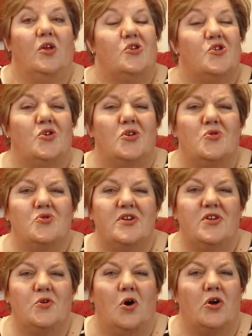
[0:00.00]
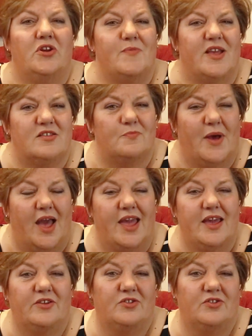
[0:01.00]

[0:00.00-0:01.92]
You can look at your onomatopoeic